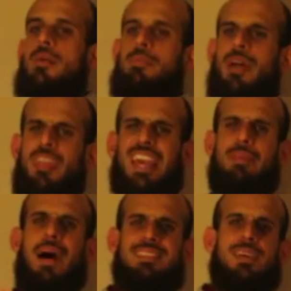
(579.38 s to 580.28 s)
but think
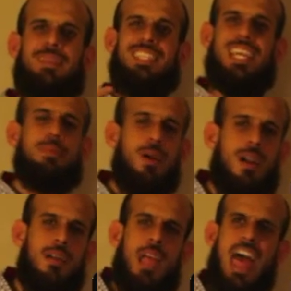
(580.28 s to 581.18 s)
about something
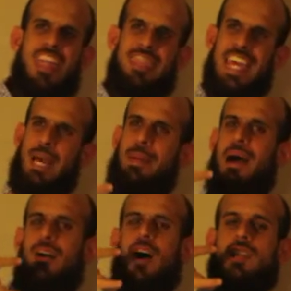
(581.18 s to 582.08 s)
deeper. Think
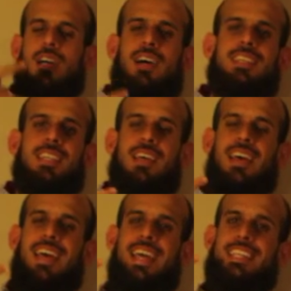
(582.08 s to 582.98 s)
about Allah
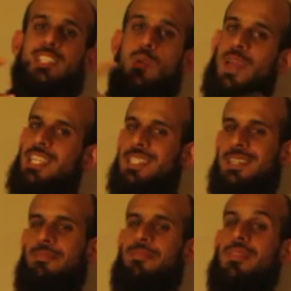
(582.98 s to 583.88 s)
and His
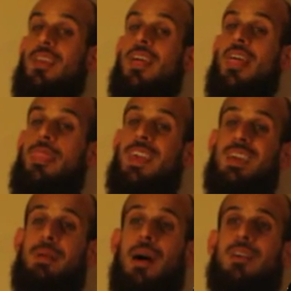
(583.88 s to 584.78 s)
creation. Think
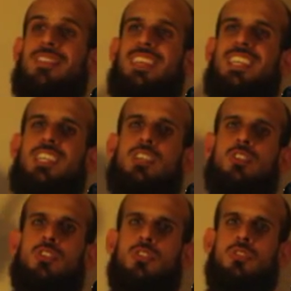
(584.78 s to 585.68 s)
about the
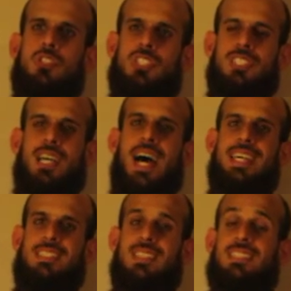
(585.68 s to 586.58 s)
huge
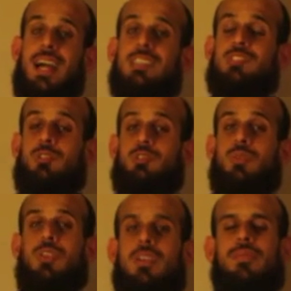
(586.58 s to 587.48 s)
size these dinosaurs
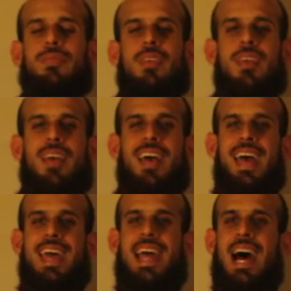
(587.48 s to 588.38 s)
were,
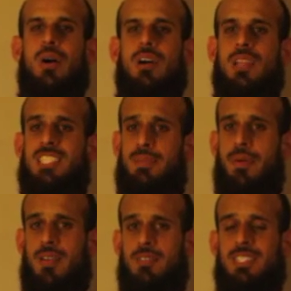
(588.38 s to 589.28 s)
and how Allah
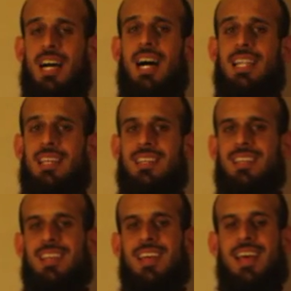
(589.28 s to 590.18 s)
subhanahu wa
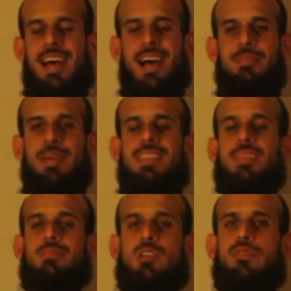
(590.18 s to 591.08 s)
ta'ala had made
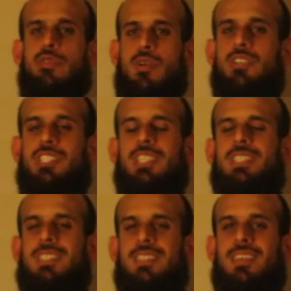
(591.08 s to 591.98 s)
them so
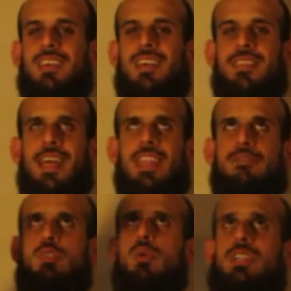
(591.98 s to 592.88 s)
ferocious that
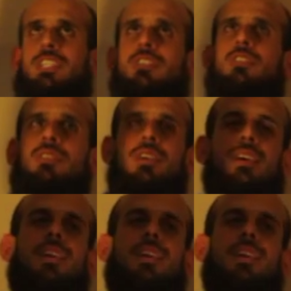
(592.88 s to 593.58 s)
if you were to